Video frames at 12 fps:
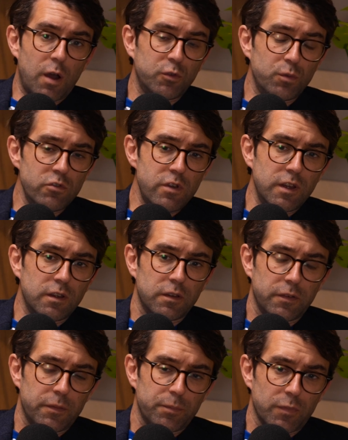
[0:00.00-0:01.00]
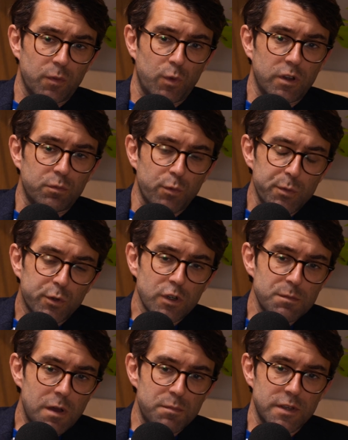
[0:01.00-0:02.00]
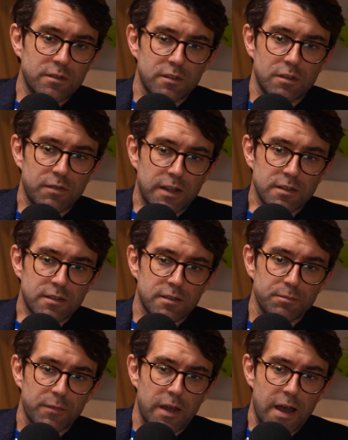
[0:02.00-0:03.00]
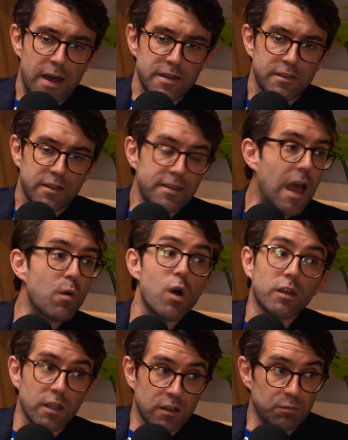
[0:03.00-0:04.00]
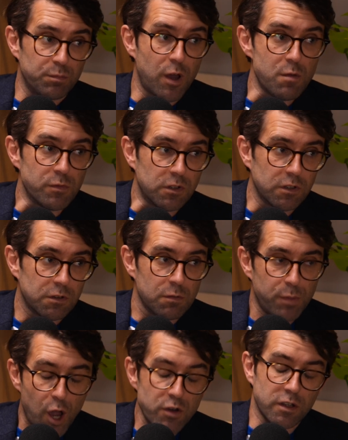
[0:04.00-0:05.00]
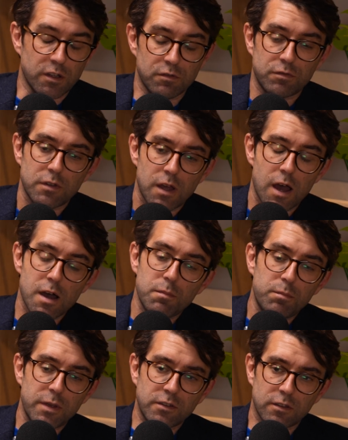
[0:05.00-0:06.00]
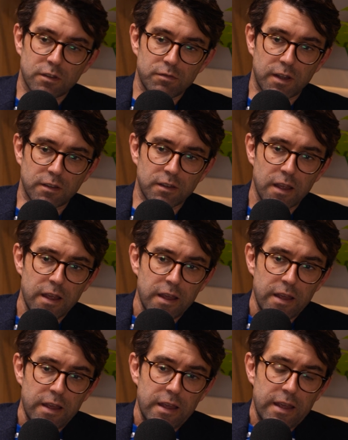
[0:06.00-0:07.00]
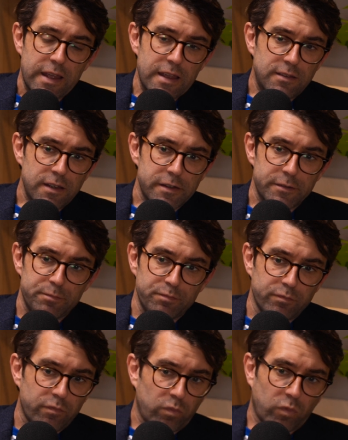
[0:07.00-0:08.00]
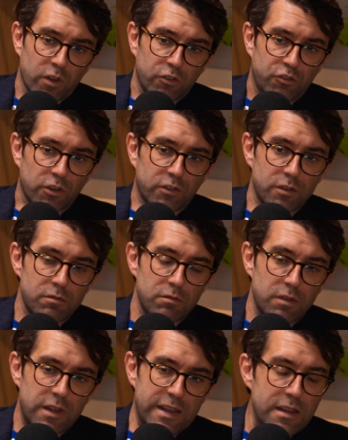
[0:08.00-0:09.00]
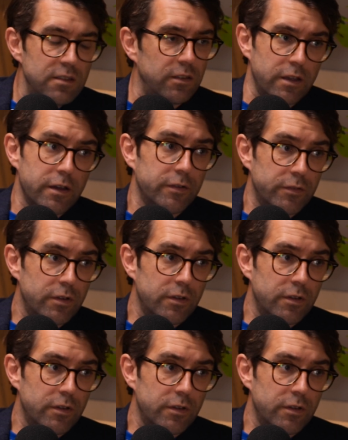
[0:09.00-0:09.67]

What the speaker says: I was wondering, when we're talking about business events and the networking component of business events, is it just easier